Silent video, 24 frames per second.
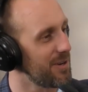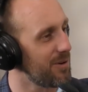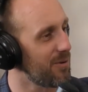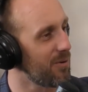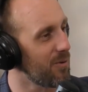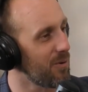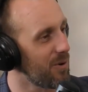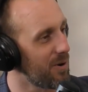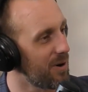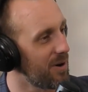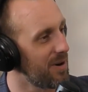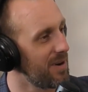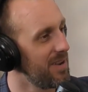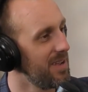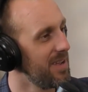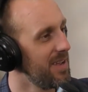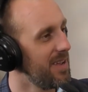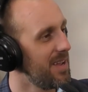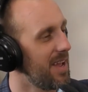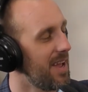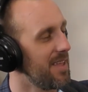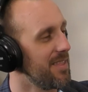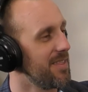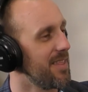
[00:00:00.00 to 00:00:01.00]
court,
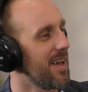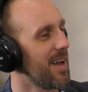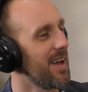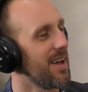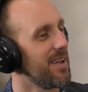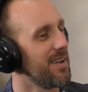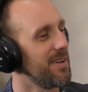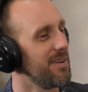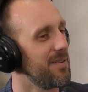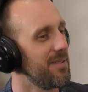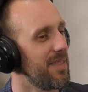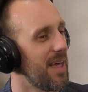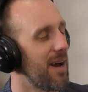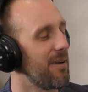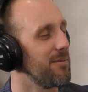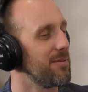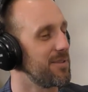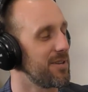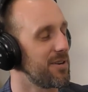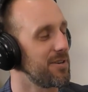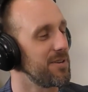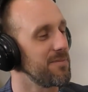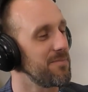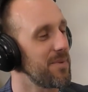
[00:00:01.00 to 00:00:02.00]
and then that was
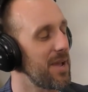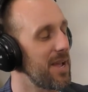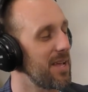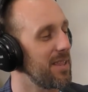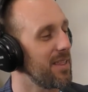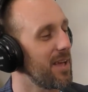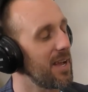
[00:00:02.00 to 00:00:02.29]
our debate.